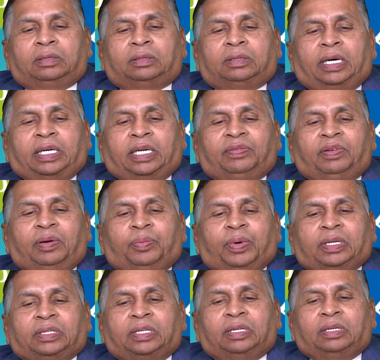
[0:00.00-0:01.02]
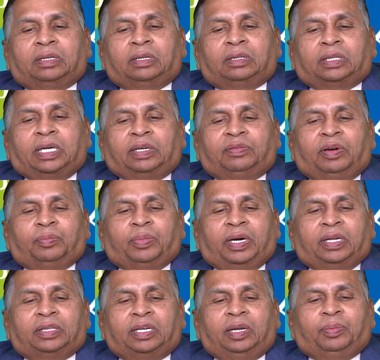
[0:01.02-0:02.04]

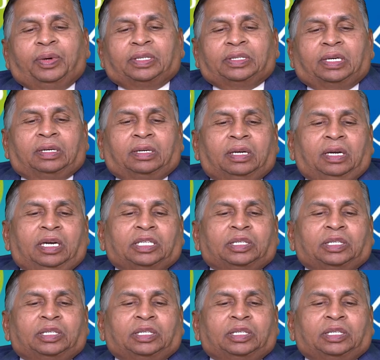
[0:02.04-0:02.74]
31.3%